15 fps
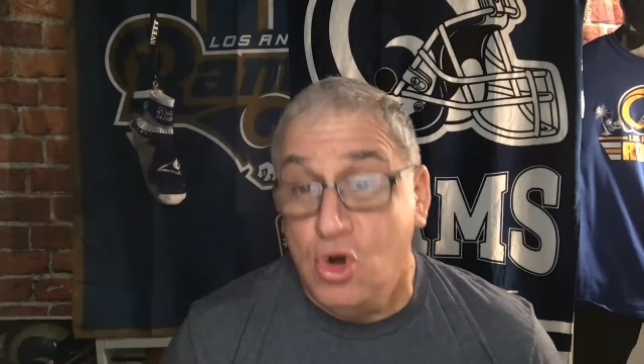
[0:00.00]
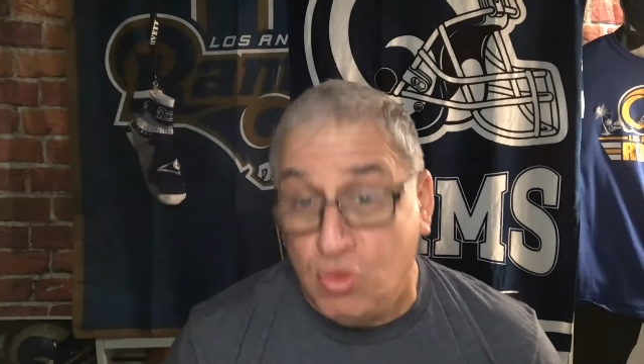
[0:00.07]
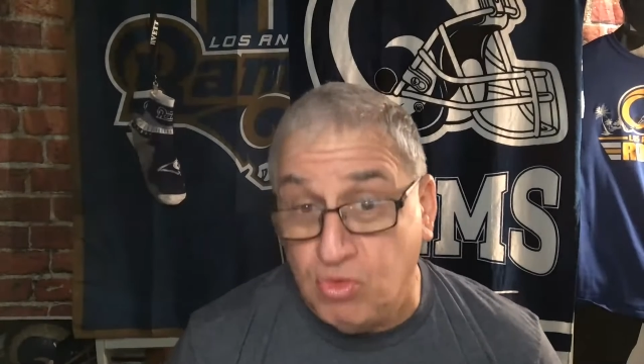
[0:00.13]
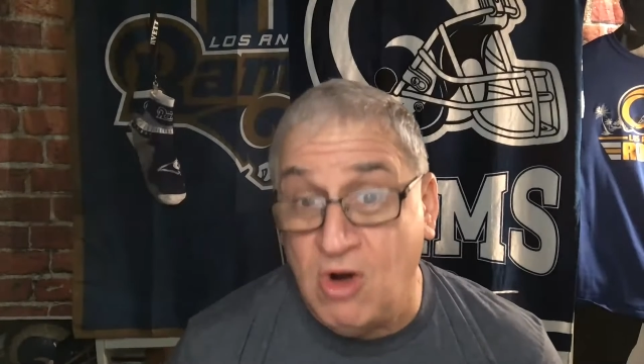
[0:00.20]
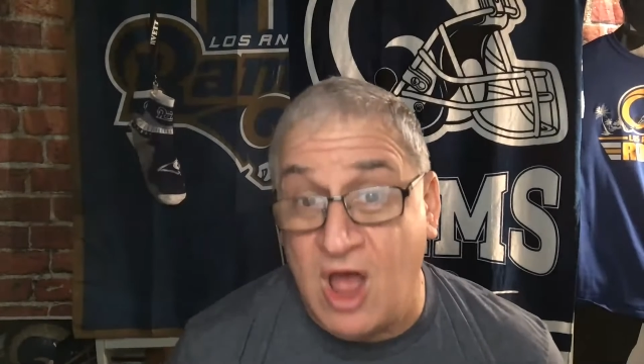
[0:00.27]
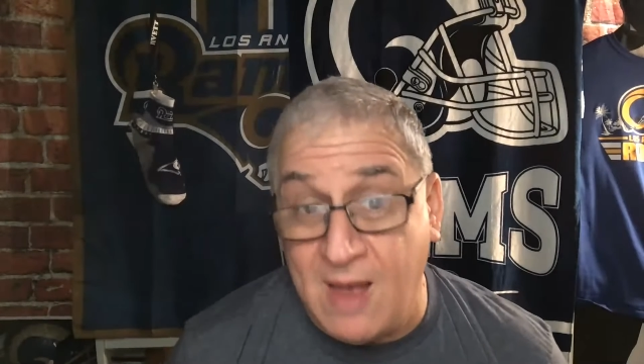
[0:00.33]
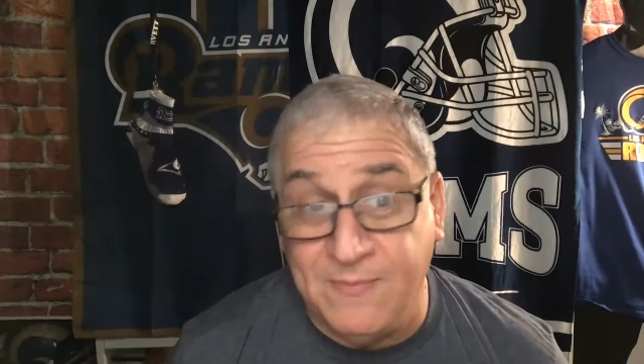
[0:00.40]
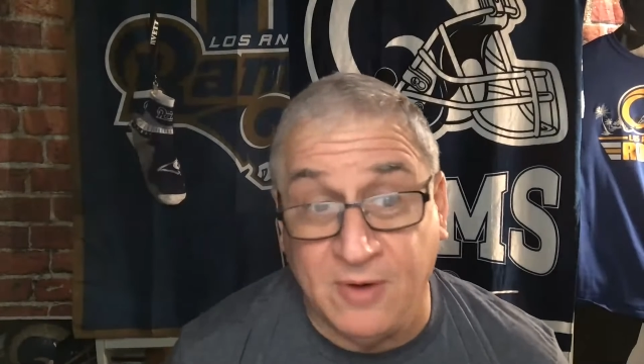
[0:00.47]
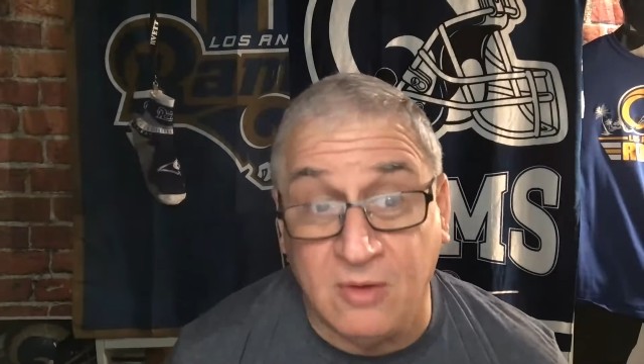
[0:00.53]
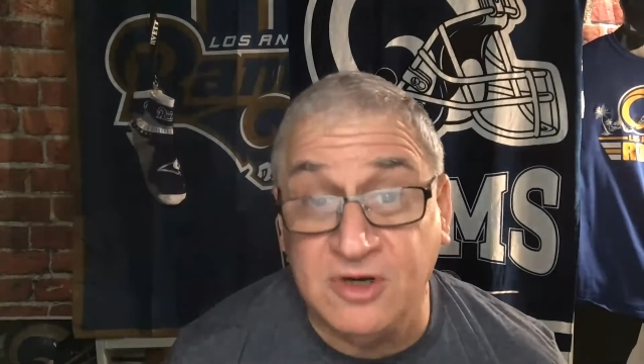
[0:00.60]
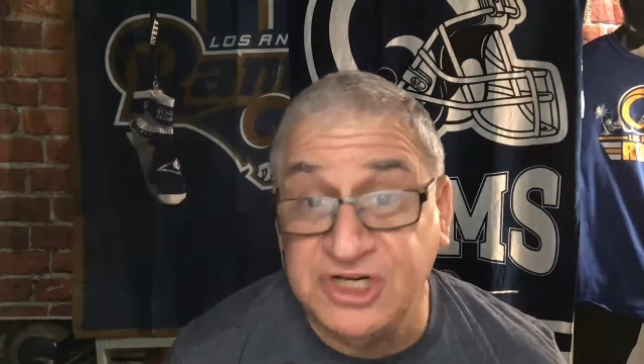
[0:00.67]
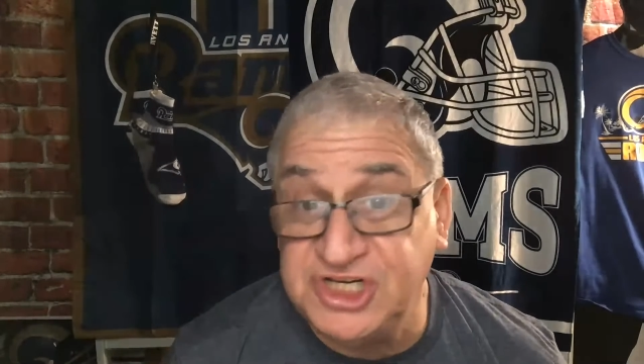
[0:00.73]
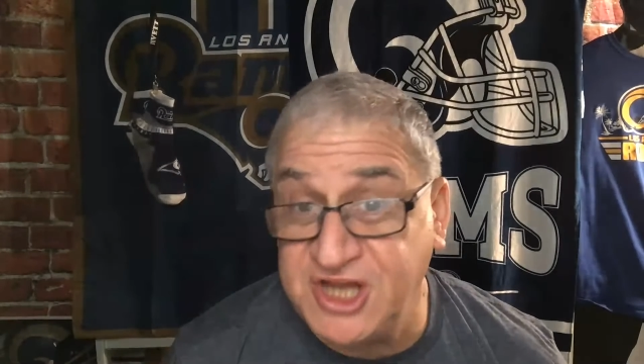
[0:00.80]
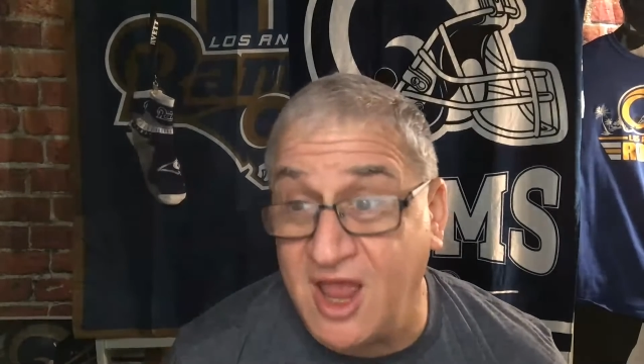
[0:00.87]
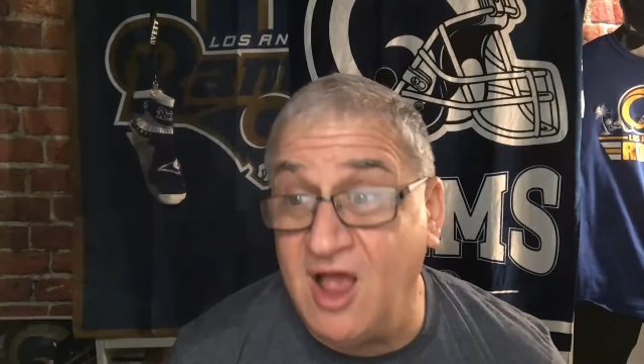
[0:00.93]
Robert
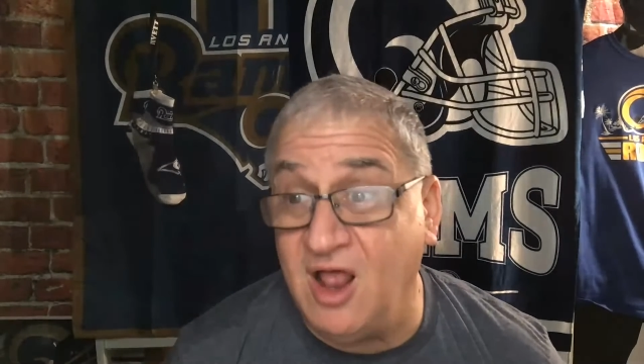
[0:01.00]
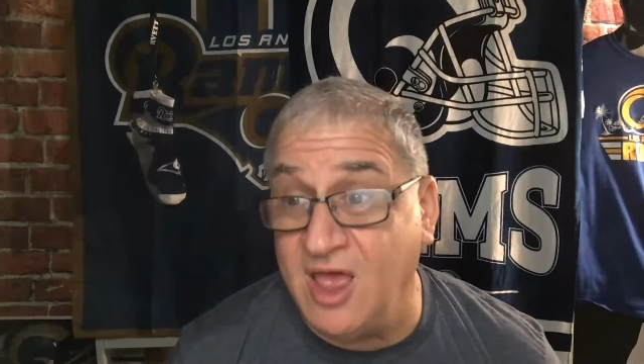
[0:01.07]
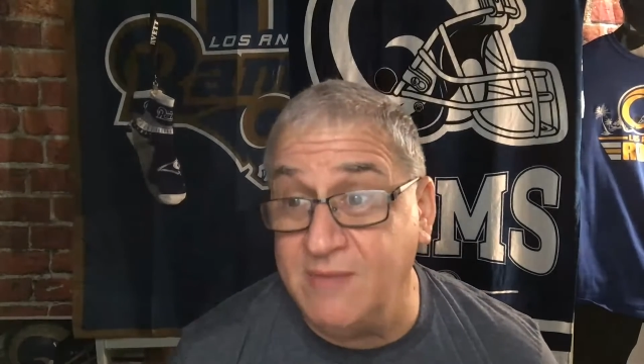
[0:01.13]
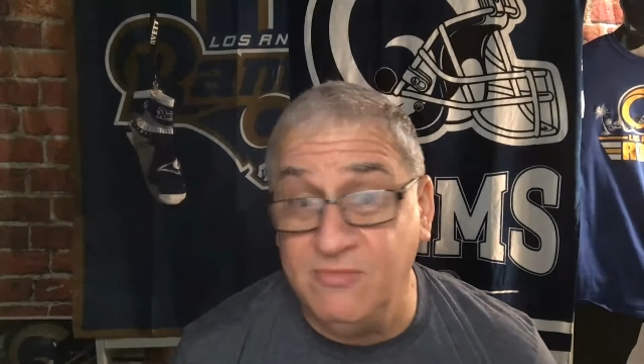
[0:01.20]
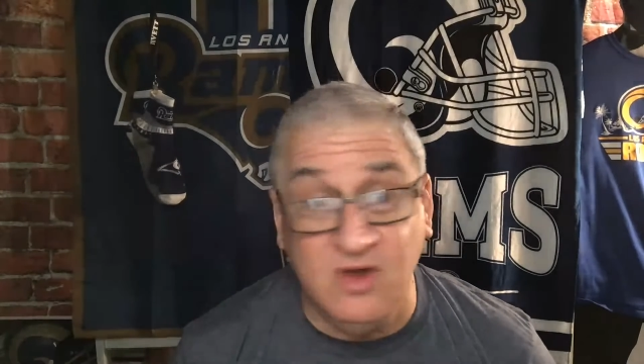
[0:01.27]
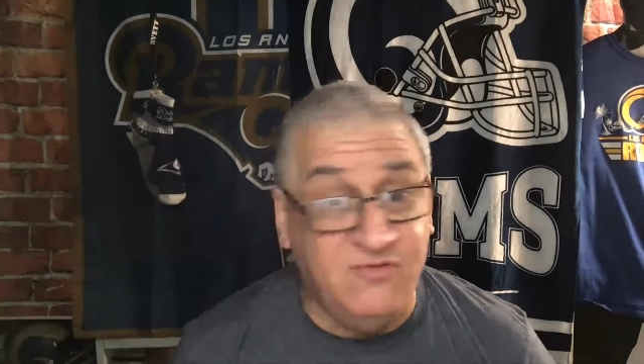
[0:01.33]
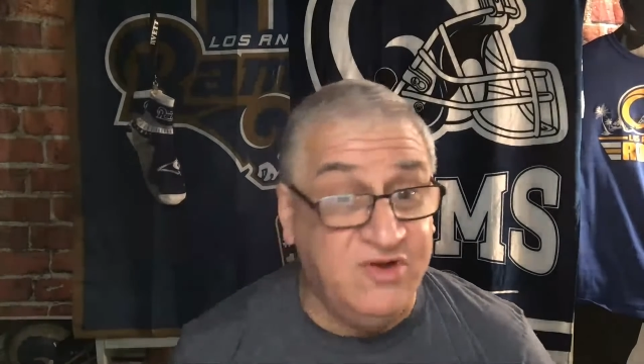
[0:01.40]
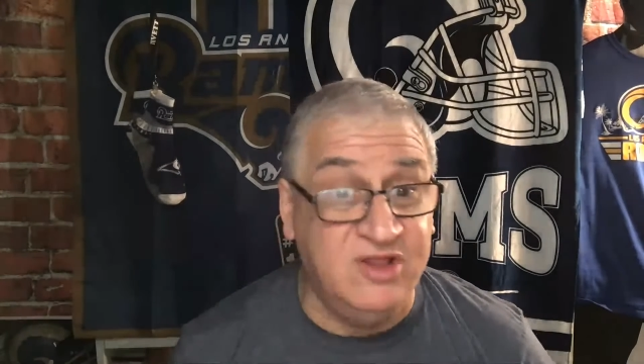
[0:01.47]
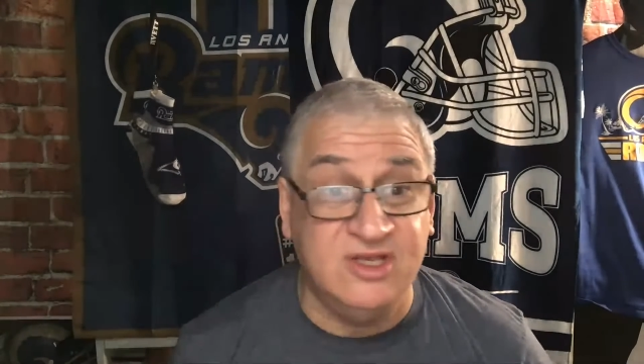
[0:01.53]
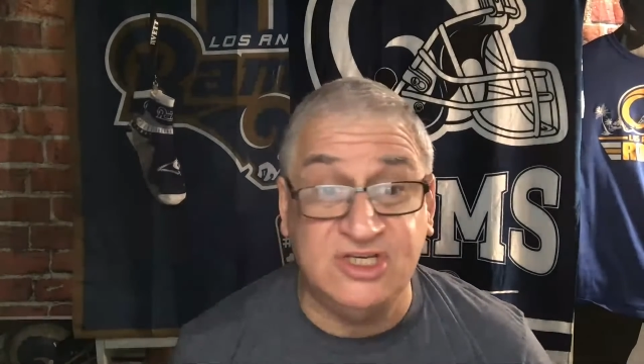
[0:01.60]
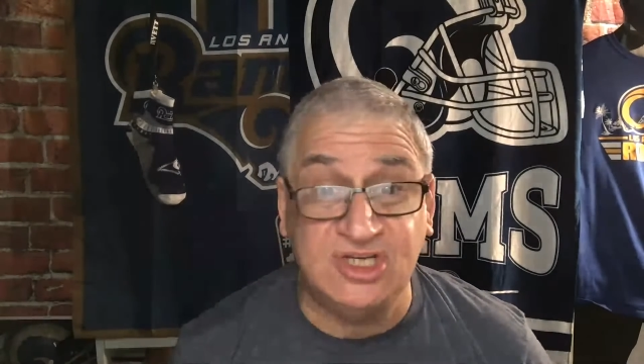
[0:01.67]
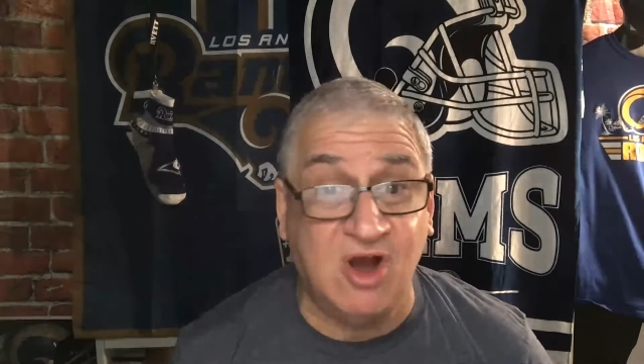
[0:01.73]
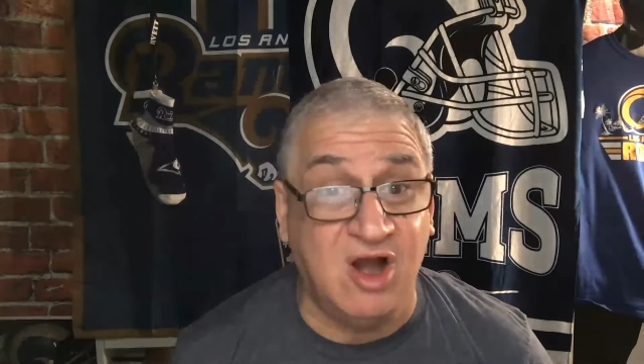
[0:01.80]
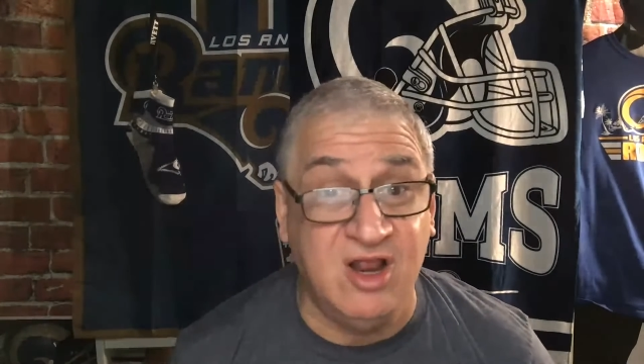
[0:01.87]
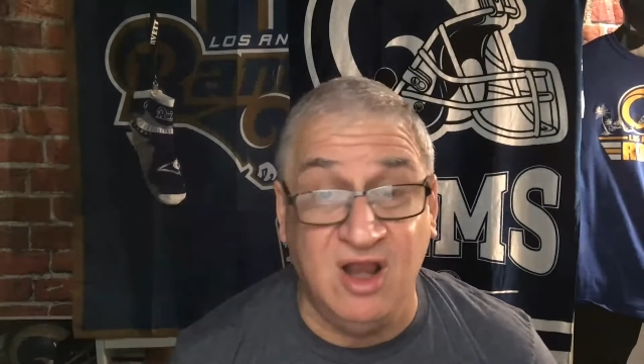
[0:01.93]
Rochelle had moved in the
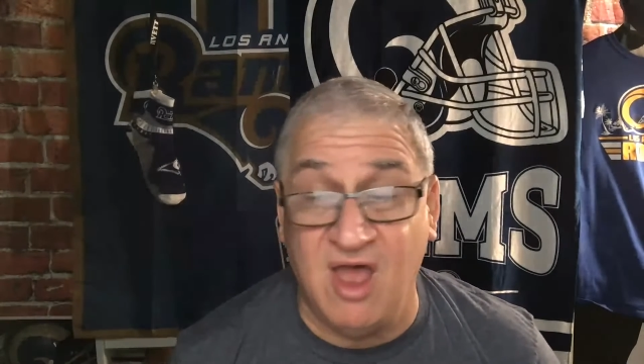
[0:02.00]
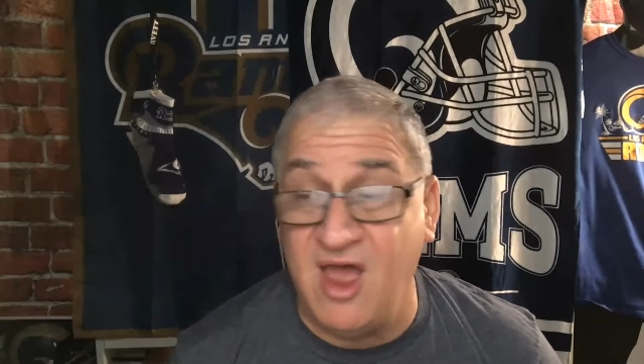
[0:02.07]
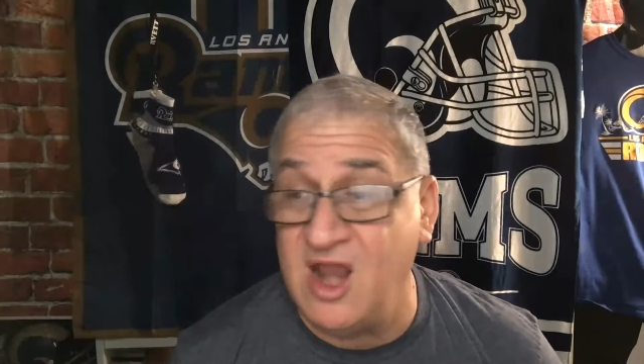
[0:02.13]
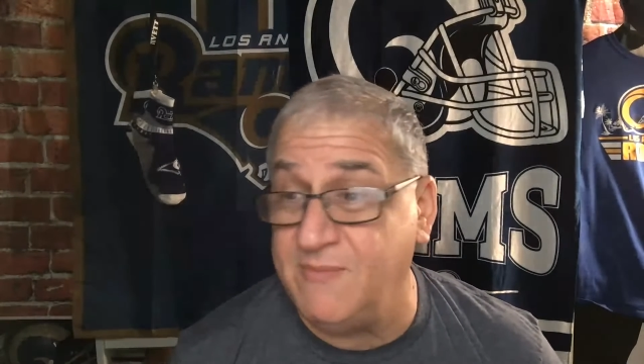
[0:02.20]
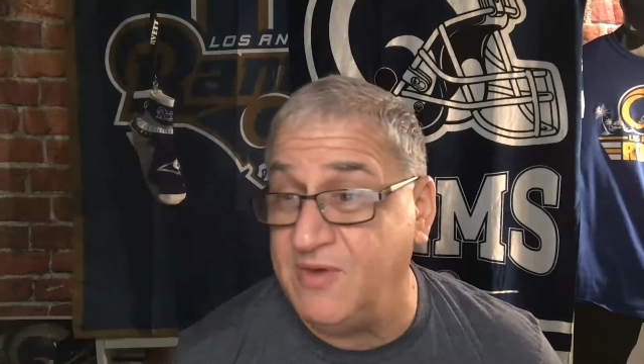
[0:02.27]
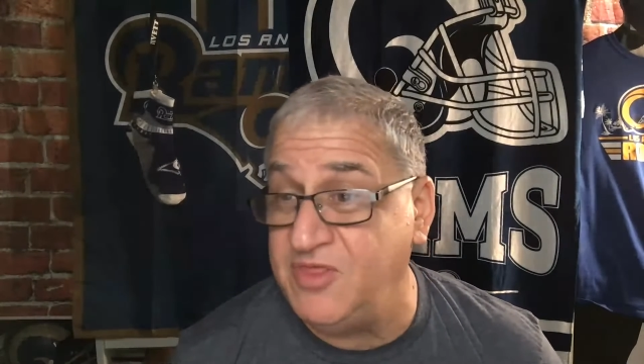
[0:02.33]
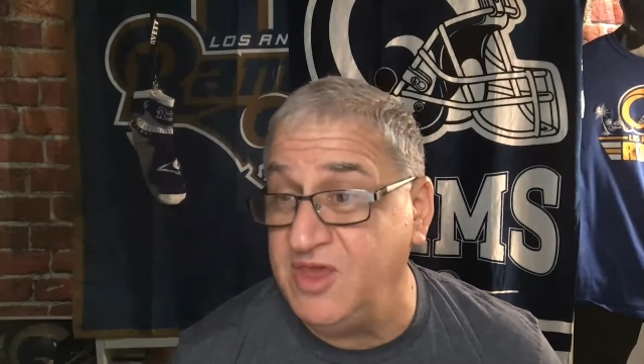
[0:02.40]
starting lineup.